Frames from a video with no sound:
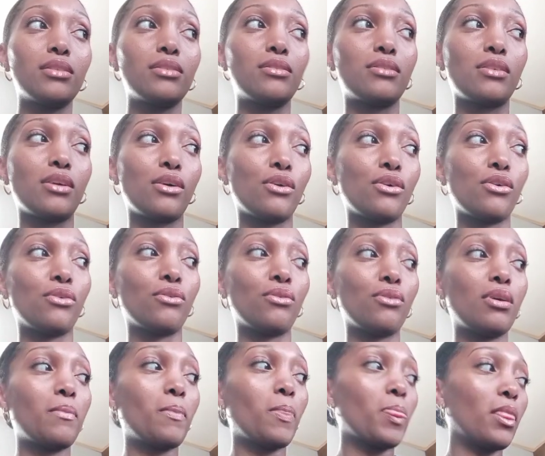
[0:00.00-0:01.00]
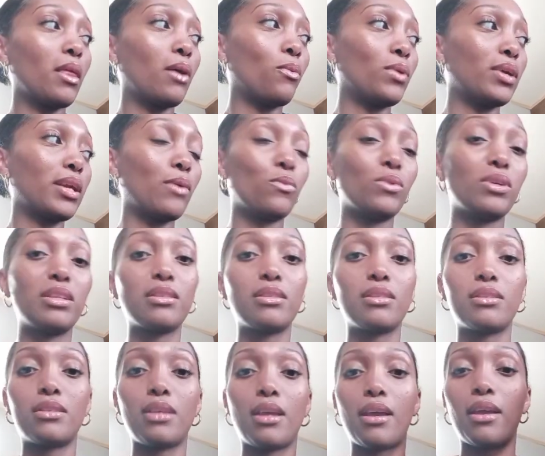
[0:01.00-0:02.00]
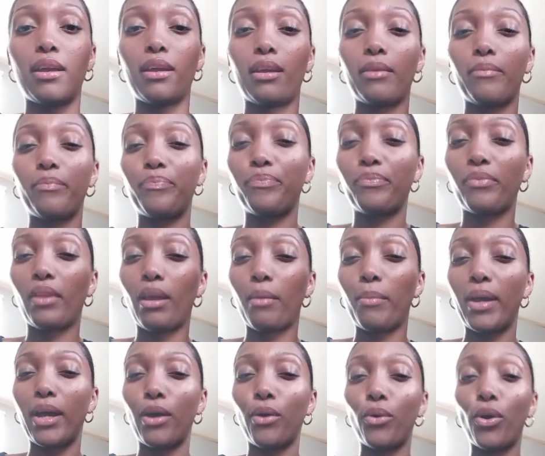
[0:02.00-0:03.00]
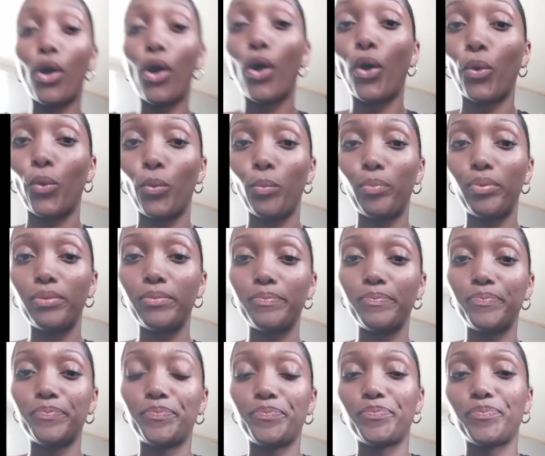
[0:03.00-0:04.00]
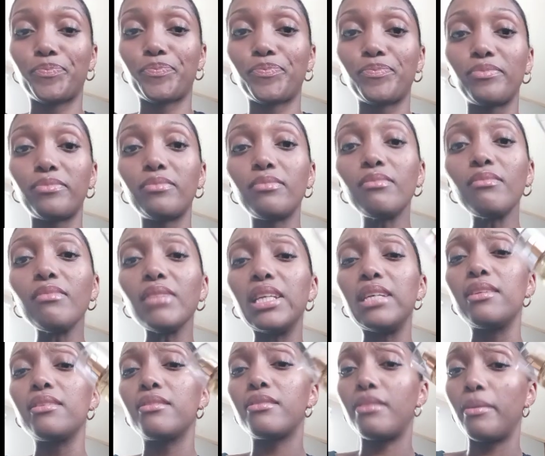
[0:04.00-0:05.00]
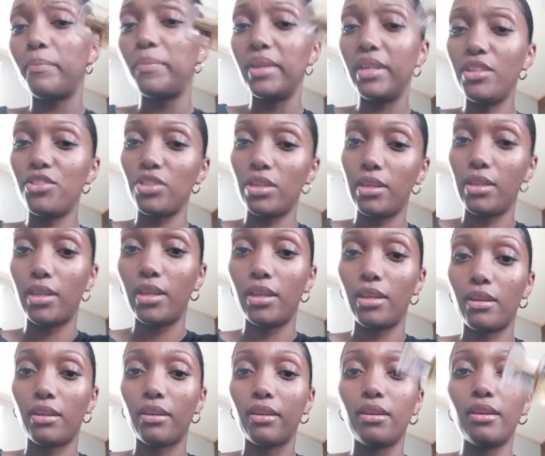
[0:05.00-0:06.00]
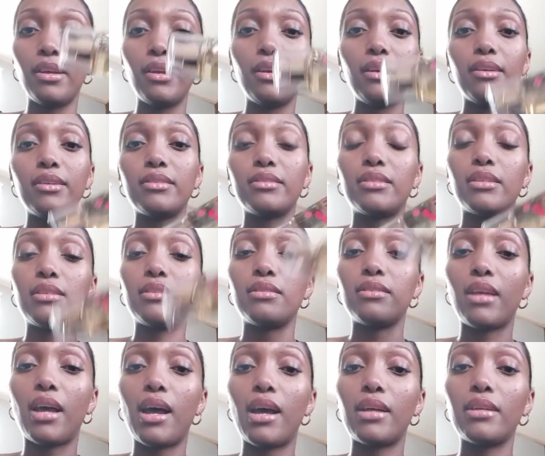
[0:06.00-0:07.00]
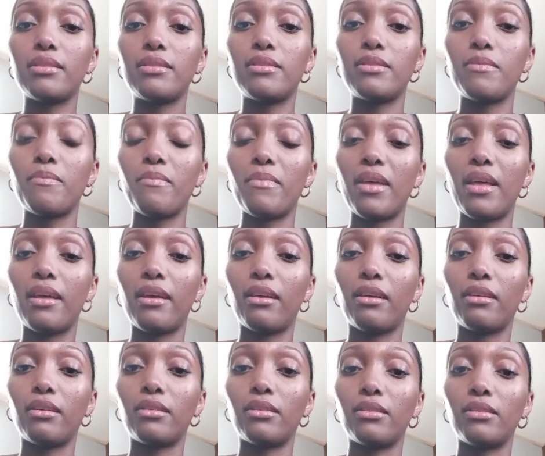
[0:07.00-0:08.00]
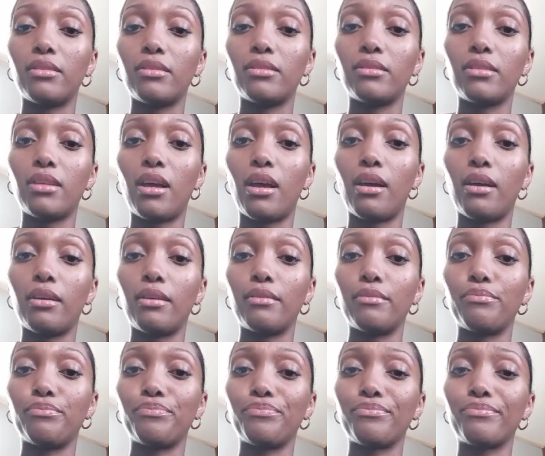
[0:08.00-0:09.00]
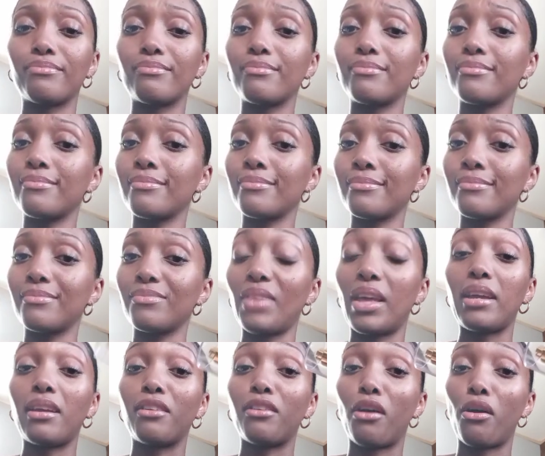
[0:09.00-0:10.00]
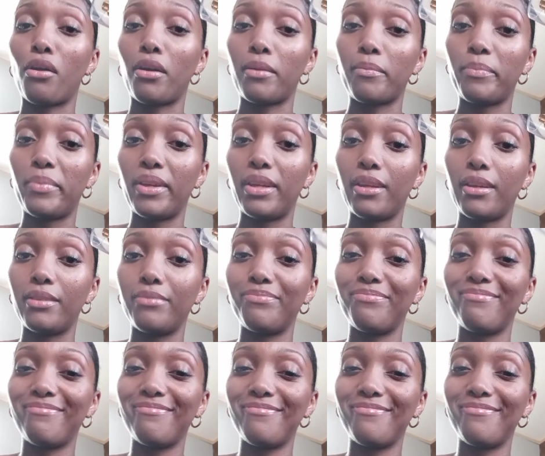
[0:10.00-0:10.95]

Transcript: So what I wanted to say about Hope is the peach in here does not smell... Um, like an armpit.